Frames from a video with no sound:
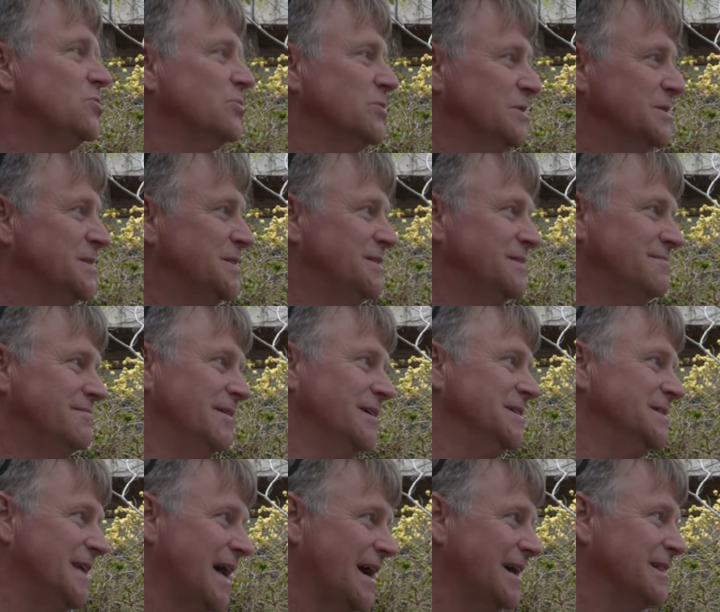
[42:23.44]
towards
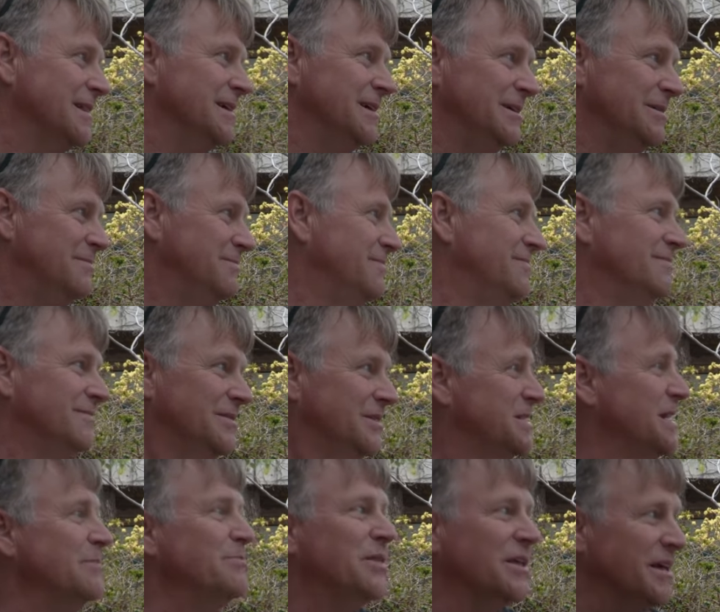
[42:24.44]
exactly
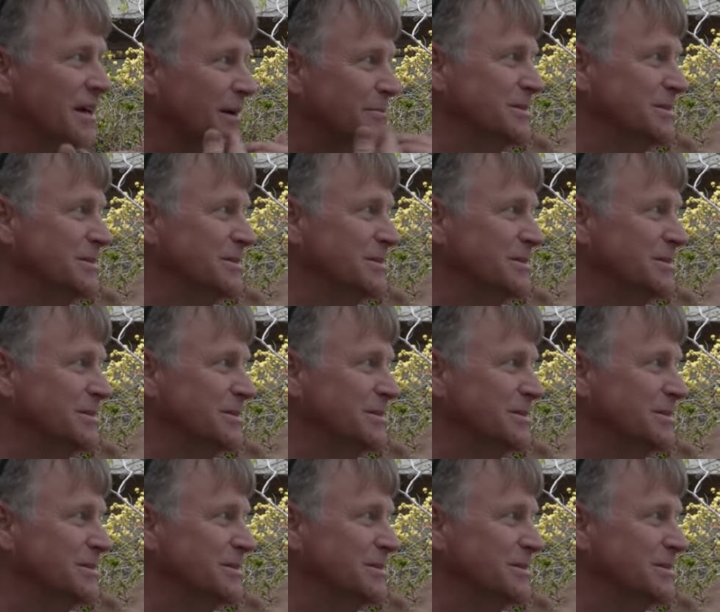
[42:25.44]
same thing